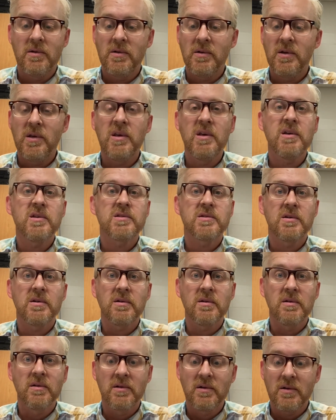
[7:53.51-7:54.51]

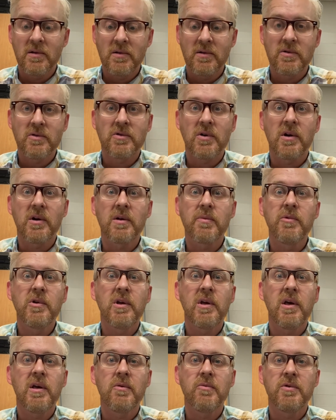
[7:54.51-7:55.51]
ESL, trying to
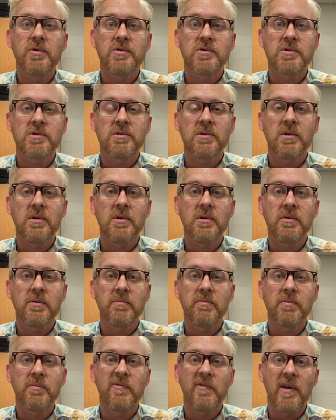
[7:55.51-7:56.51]
communicate with
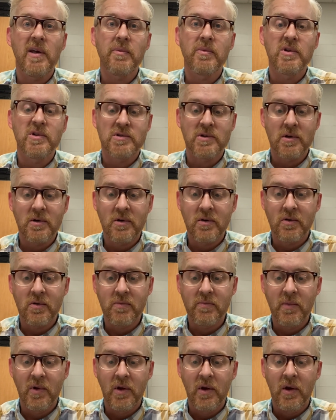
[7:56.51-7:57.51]
families at
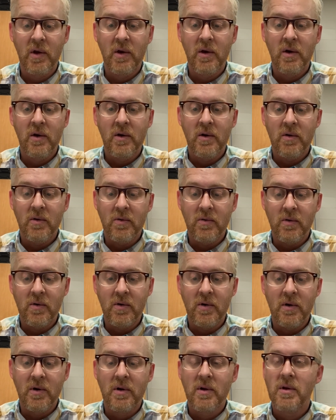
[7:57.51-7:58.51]
home,
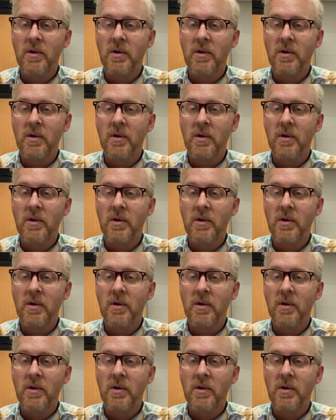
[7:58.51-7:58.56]
or